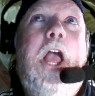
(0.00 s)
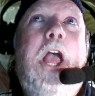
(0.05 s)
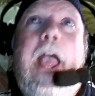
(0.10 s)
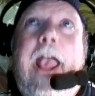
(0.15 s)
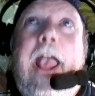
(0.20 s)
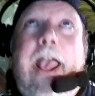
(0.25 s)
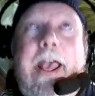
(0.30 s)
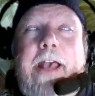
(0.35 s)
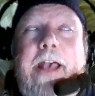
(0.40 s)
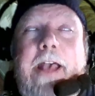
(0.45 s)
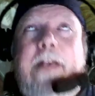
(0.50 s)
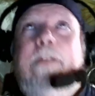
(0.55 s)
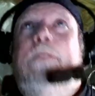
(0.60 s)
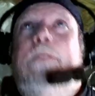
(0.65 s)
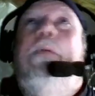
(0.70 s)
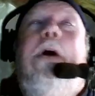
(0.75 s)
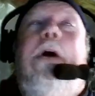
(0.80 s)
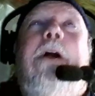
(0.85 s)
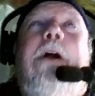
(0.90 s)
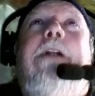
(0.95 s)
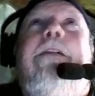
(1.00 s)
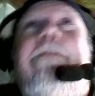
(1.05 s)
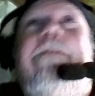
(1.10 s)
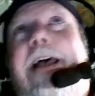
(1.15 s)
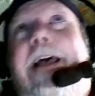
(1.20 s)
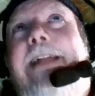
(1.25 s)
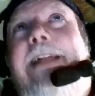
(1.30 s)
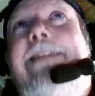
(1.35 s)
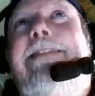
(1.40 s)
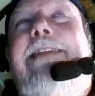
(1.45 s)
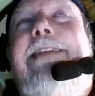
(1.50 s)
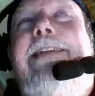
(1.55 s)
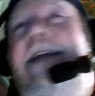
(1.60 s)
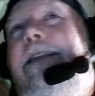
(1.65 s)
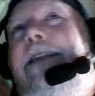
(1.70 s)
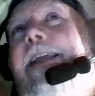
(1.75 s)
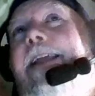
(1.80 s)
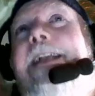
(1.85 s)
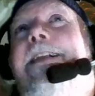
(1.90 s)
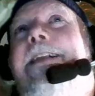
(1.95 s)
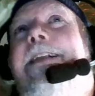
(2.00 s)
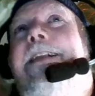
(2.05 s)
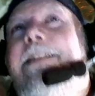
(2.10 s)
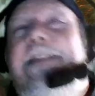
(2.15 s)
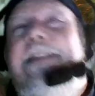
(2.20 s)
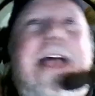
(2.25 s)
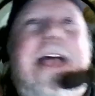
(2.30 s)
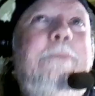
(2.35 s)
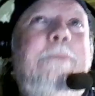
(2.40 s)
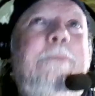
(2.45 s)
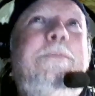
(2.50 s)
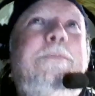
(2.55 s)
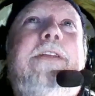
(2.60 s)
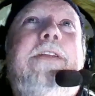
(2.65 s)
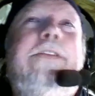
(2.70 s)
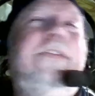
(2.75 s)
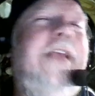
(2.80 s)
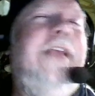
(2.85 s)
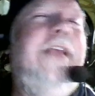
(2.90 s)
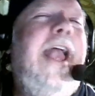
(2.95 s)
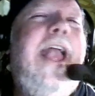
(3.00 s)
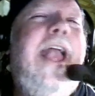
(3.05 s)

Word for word: as part of that ceiling collapses.